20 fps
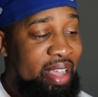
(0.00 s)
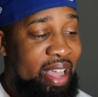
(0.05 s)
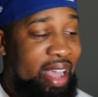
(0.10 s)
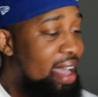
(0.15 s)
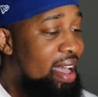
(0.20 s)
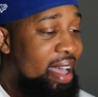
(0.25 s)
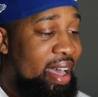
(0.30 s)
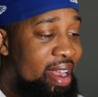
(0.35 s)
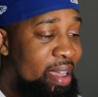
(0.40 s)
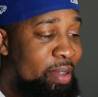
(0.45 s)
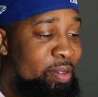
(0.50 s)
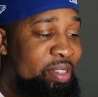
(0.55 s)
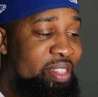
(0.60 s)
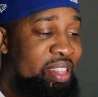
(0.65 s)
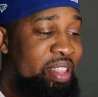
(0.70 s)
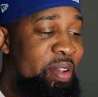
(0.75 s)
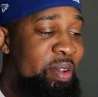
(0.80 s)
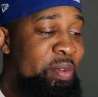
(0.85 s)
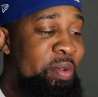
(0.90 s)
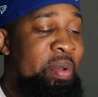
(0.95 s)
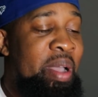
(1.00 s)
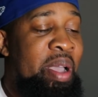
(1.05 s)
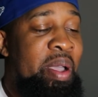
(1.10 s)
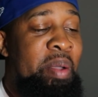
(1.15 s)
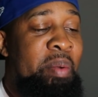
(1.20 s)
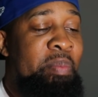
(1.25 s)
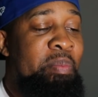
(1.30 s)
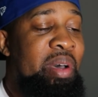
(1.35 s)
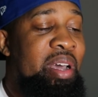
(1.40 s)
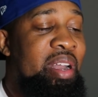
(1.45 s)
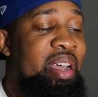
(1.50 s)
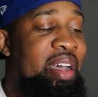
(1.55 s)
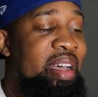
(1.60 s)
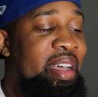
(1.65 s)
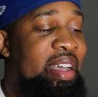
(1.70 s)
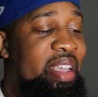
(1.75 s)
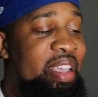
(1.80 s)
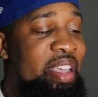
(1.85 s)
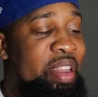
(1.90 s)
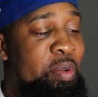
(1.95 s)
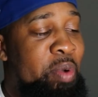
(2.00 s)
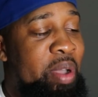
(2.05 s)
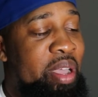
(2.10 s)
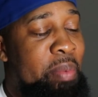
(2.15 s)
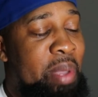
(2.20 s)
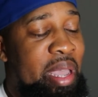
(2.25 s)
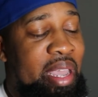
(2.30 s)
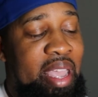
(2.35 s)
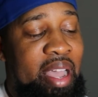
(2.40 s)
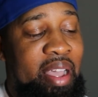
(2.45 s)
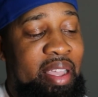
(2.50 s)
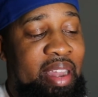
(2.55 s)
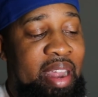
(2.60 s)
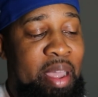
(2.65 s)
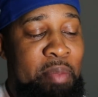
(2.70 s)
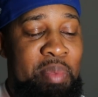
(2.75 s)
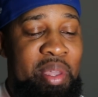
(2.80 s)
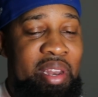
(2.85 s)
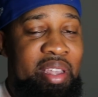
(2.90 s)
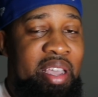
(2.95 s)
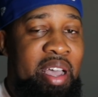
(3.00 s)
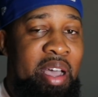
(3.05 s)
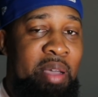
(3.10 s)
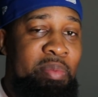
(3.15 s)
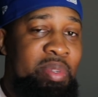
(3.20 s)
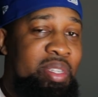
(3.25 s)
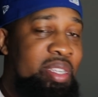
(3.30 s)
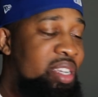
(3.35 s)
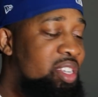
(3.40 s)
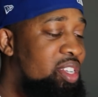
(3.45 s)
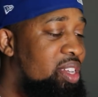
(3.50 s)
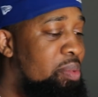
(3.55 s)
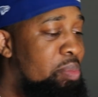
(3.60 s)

Ah, that was dope. But uh, anyway, man, y'all get at me in the comment section.